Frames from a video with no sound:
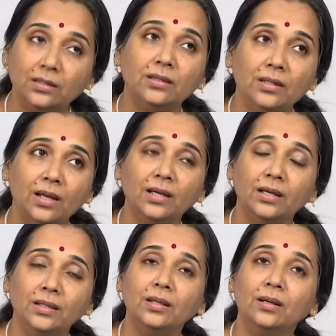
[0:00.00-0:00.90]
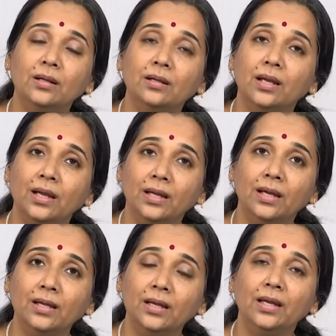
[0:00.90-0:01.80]
The
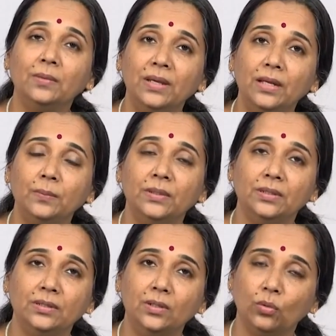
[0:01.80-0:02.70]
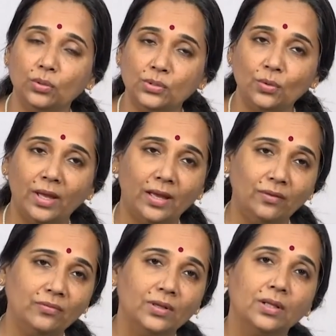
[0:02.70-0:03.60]
Raganga and Mela Paddhati also
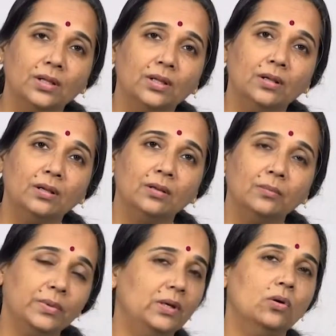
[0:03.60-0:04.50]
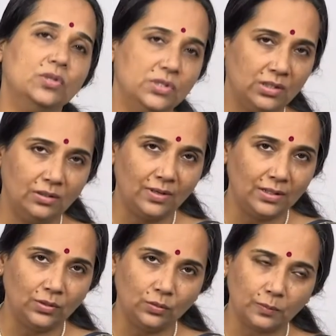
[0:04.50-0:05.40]
have pedagogical
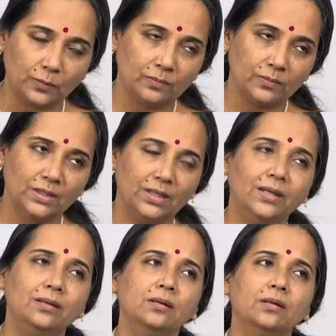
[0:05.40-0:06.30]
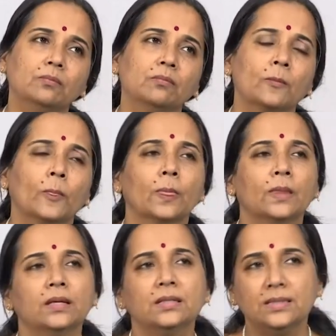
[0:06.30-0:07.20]
value, and
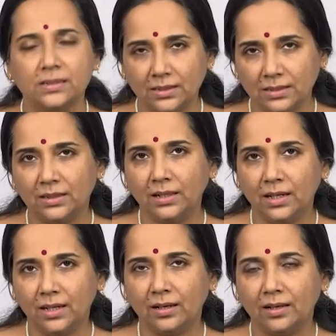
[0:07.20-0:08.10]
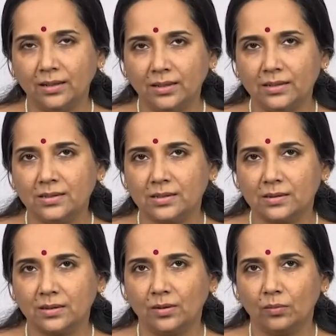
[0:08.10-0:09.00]
certainly Raganga is
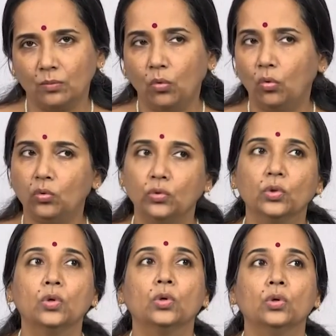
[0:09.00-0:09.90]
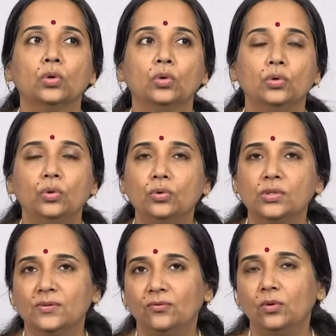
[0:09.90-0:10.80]
more
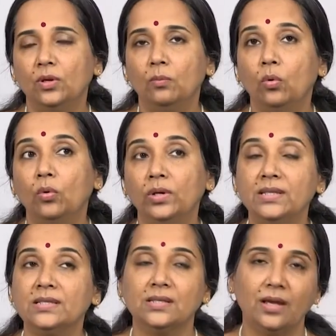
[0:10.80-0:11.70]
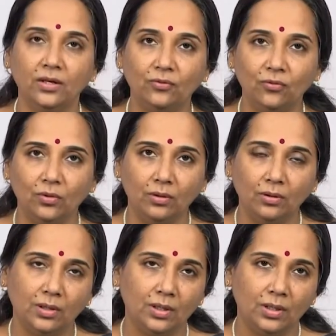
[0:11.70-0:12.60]
useful, more insightful
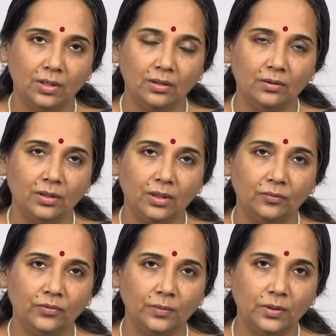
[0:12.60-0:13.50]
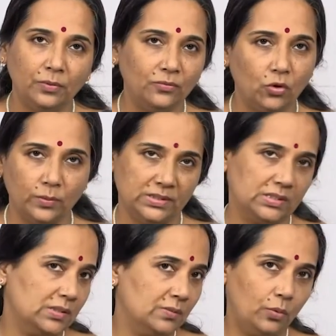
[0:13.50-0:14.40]
from the
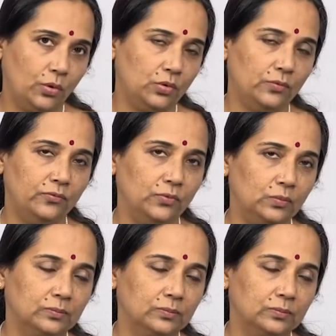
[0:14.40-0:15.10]
performance point of view.